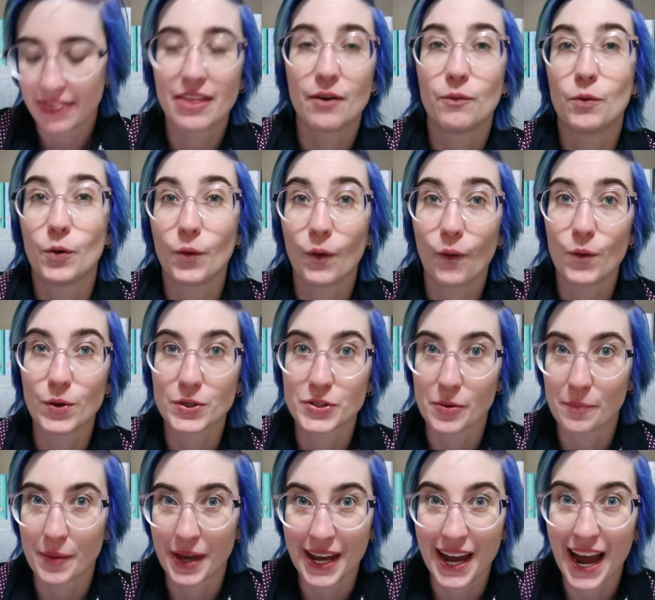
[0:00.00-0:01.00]
There will
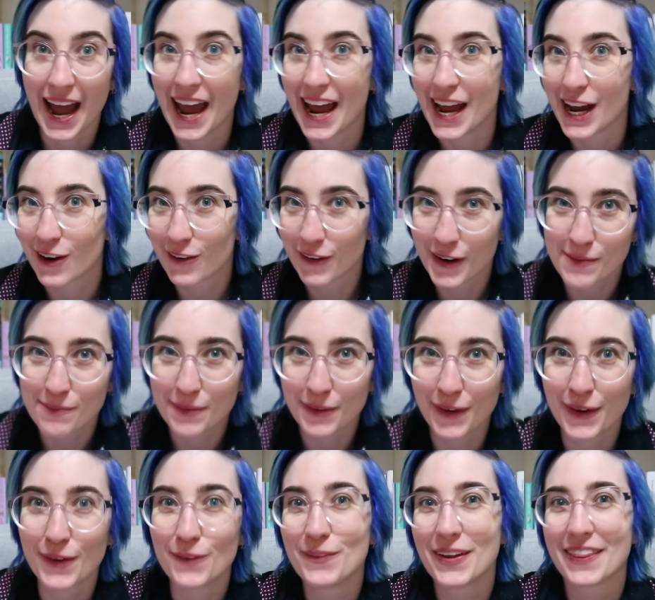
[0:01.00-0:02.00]
also be a group
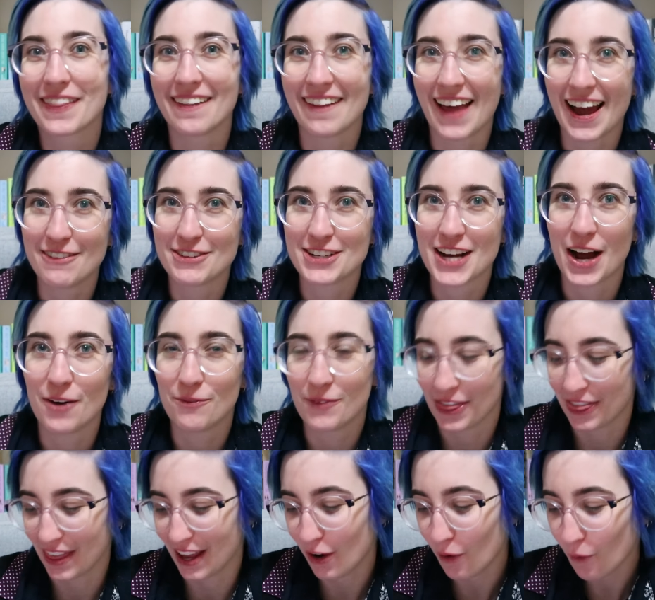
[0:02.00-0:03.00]
book with the live chat
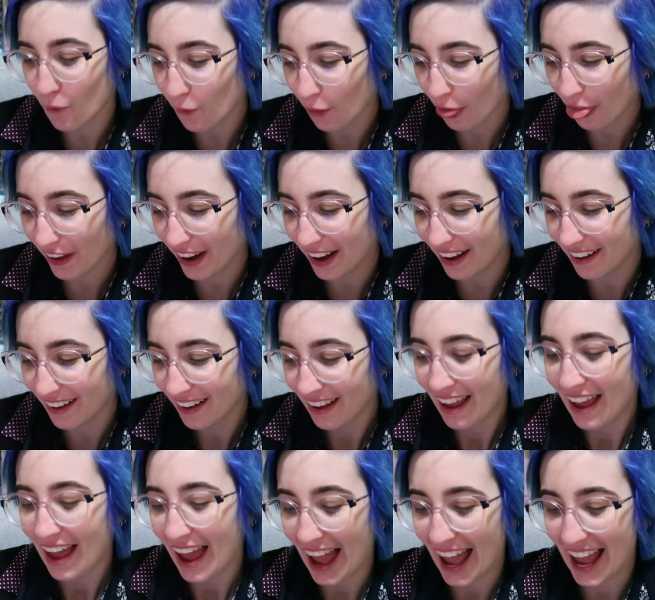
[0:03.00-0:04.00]
with the author
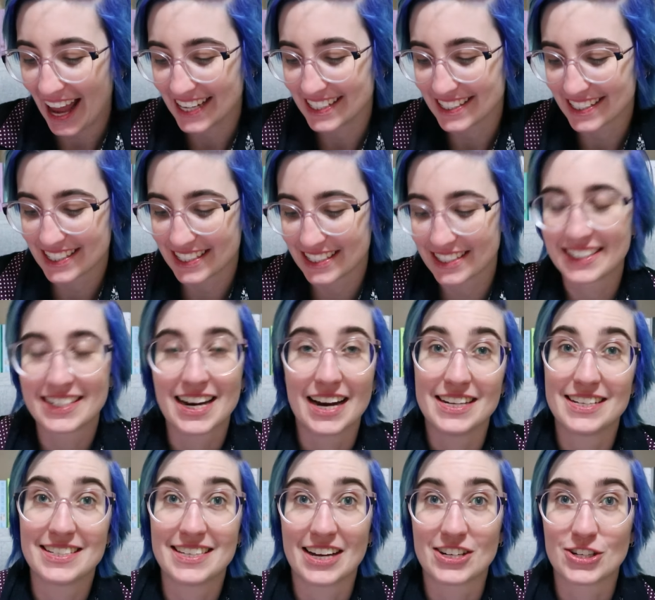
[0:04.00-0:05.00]
and
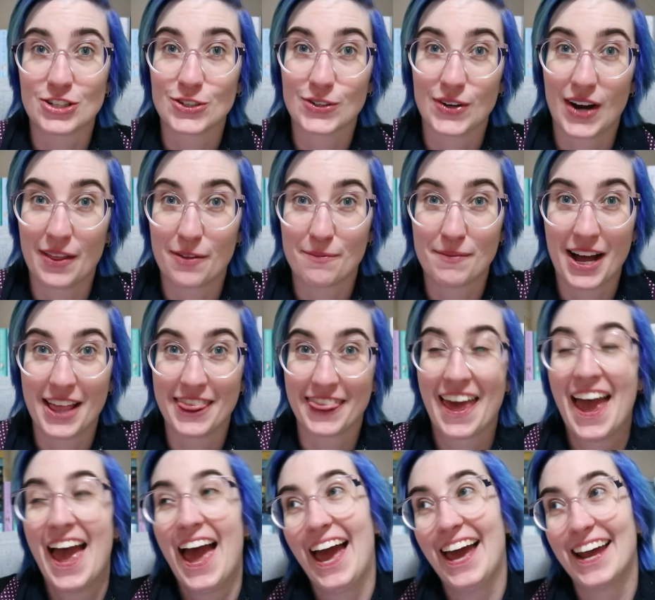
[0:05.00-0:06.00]
study sessions throughout the
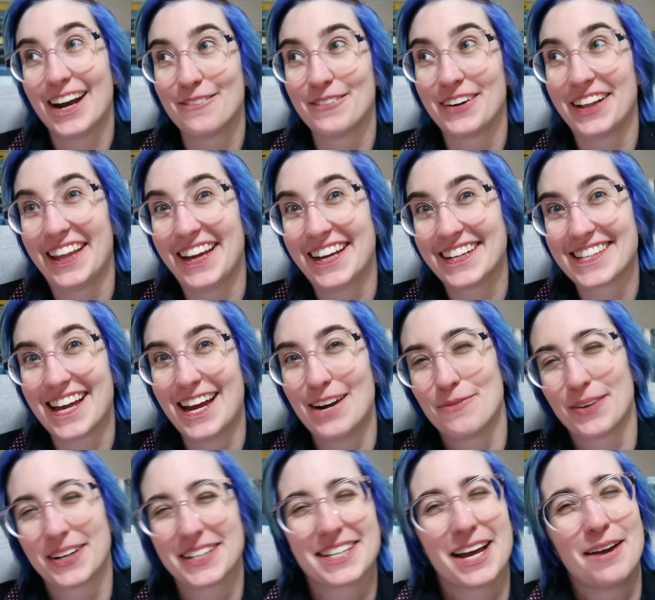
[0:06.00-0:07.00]
month, and I'm really
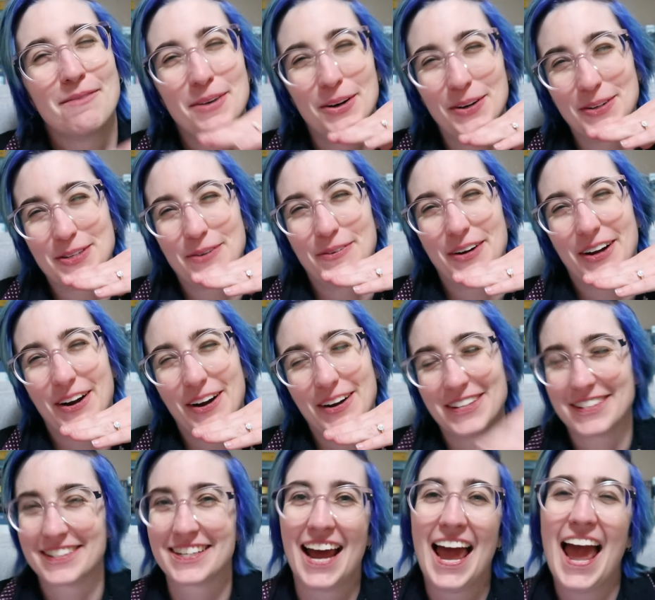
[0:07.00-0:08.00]
excited because I'm also a
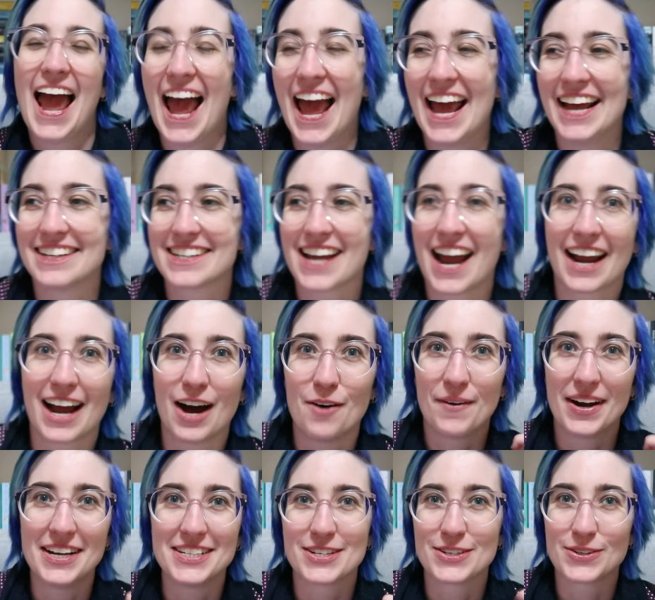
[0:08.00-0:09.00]
co-host and I can't
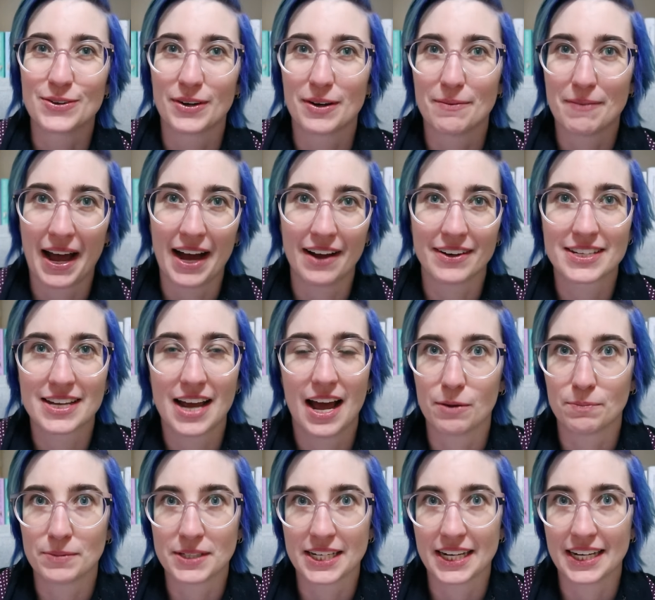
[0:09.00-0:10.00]
wait to talk about the
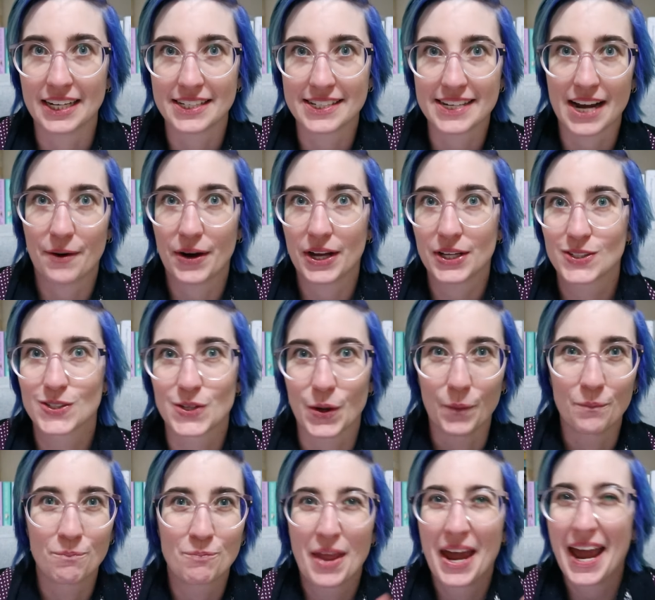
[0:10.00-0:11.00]
Obsidian Tower.
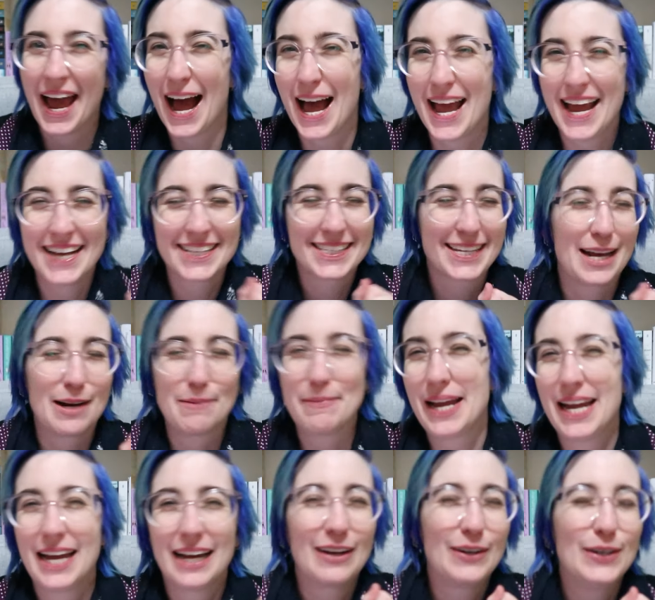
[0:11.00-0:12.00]
So it's gonna
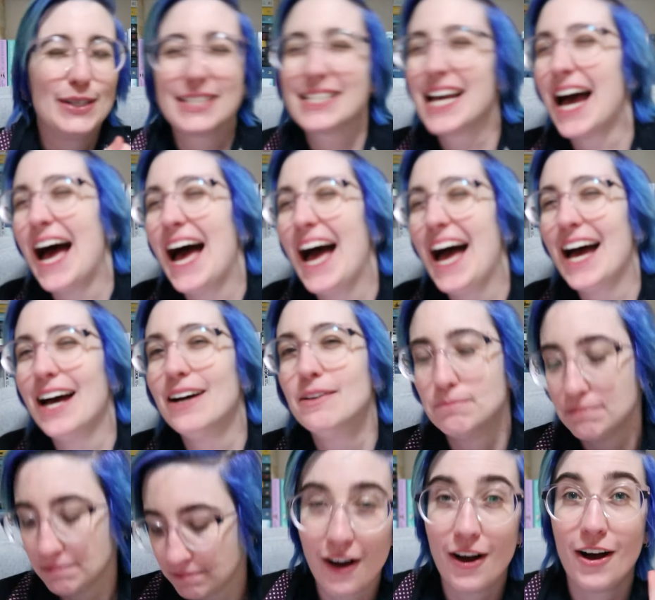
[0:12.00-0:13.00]
be a good
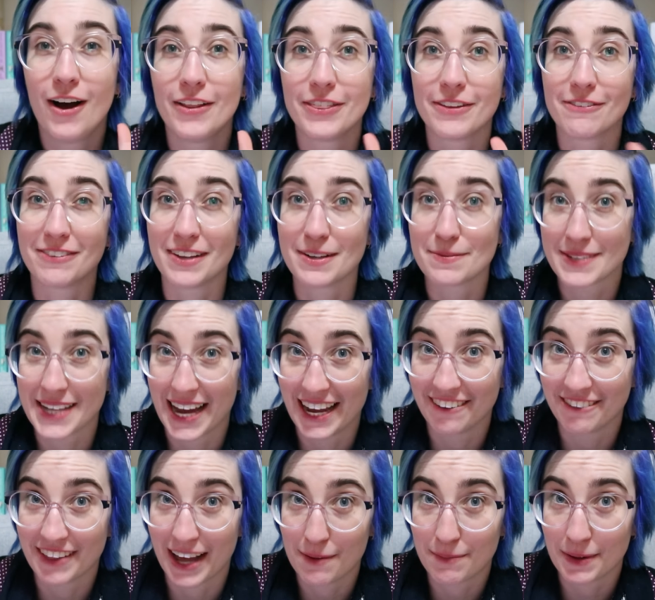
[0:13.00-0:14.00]
time. On the flip
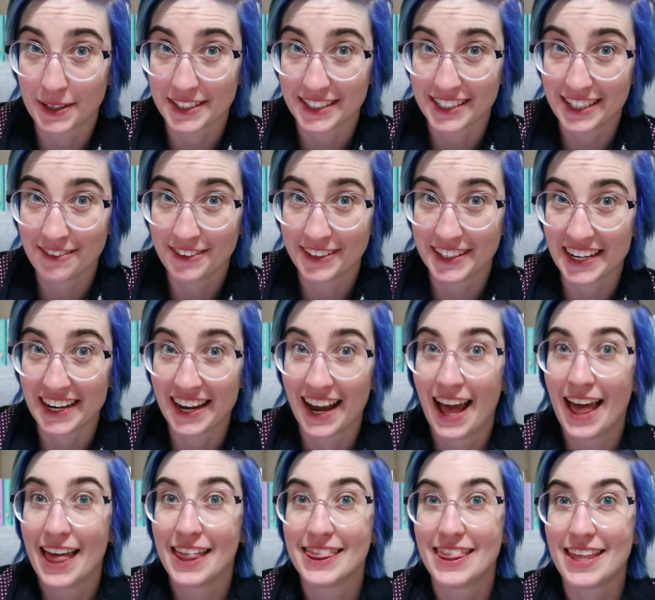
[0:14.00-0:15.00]
side of that positivity,
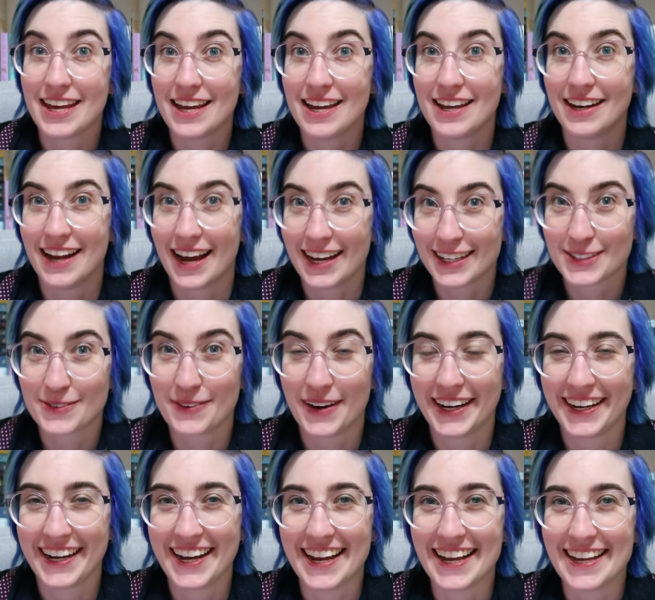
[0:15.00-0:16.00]
the next
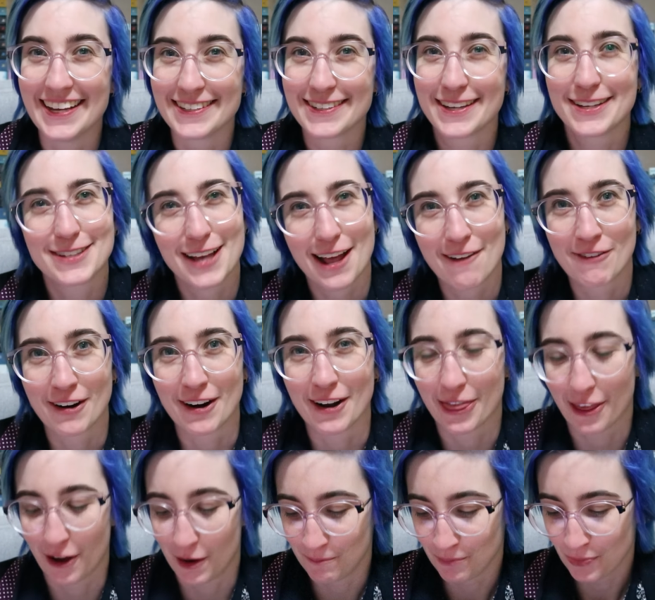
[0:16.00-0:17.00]
one is
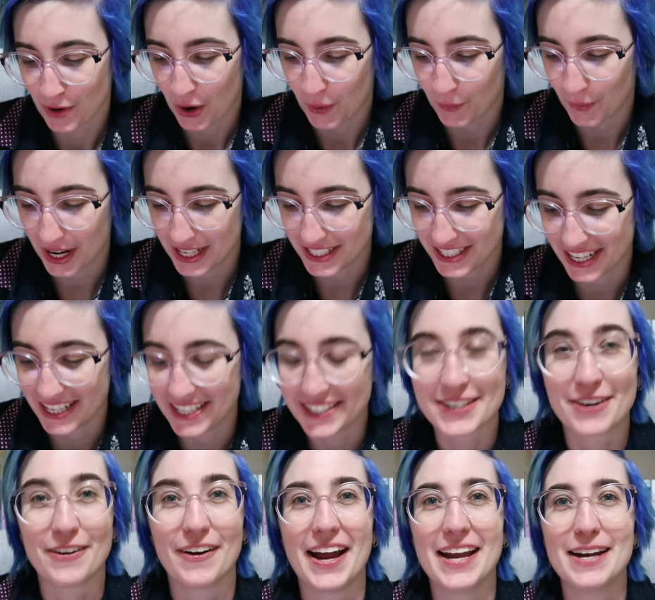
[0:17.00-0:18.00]
Supperathon, which
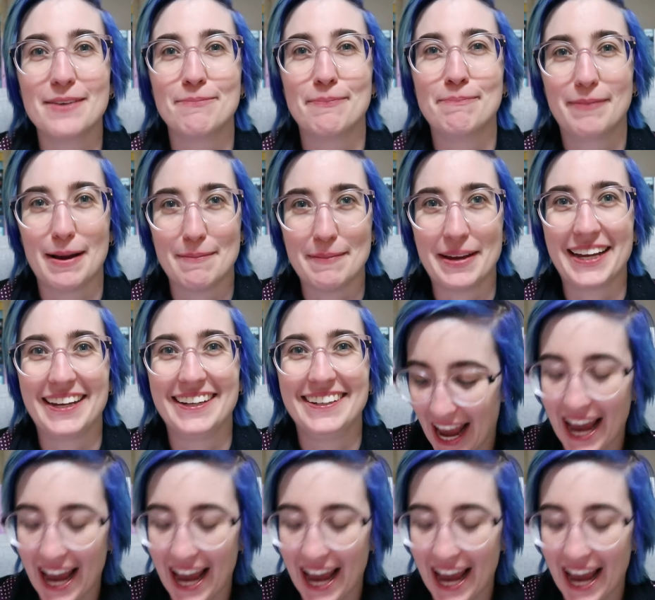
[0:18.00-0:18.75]
is created by me.